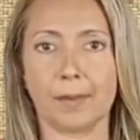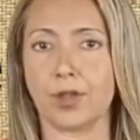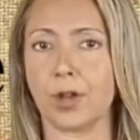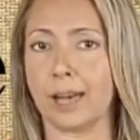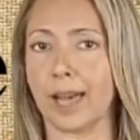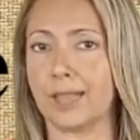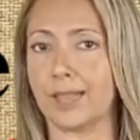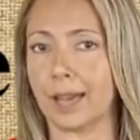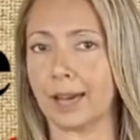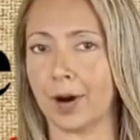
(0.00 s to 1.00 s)
Do you get
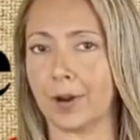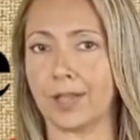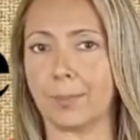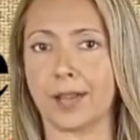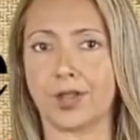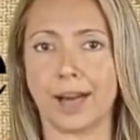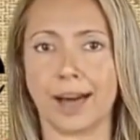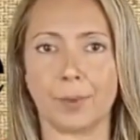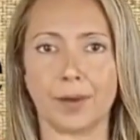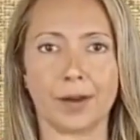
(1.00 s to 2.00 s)
sick a lot,
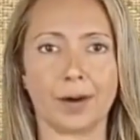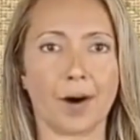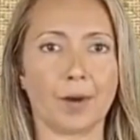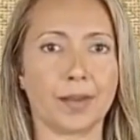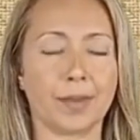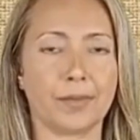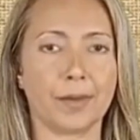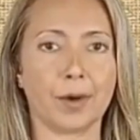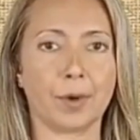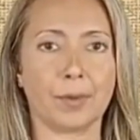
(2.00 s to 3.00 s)
especially with the cold and
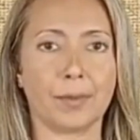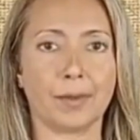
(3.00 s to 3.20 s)
flu?